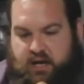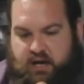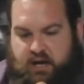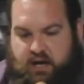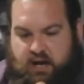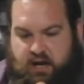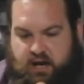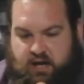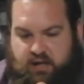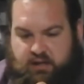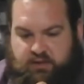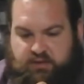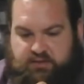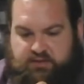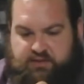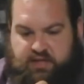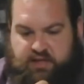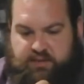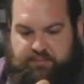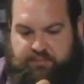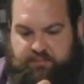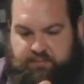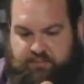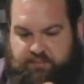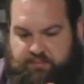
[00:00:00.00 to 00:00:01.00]
It looks
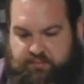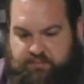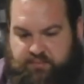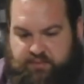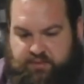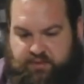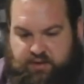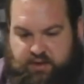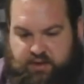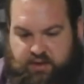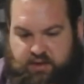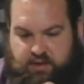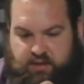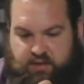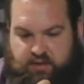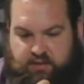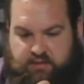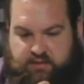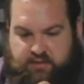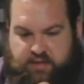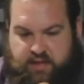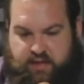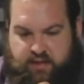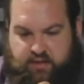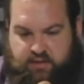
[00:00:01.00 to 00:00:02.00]
like the
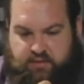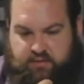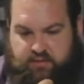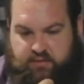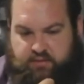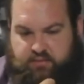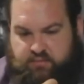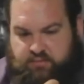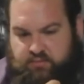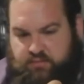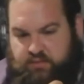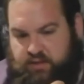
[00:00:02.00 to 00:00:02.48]
tail